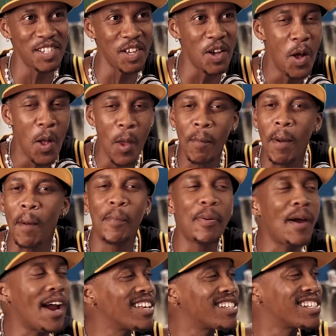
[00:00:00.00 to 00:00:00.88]
So my
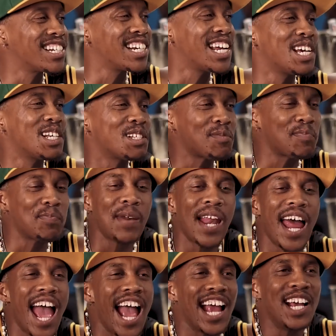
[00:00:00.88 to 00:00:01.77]
president is
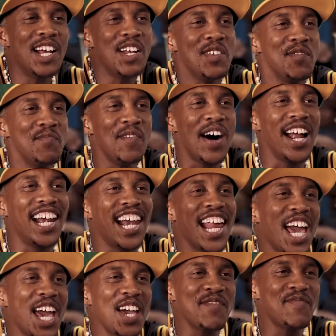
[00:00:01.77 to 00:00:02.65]
black, black my
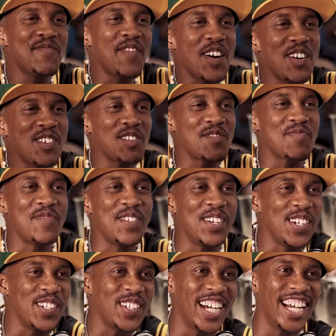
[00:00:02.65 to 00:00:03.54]
Lambo's
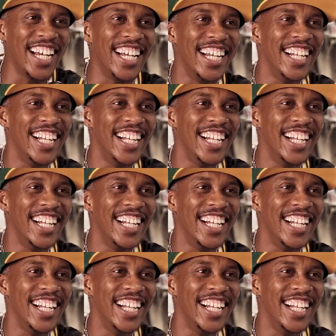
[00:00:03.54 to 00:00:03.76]
blue.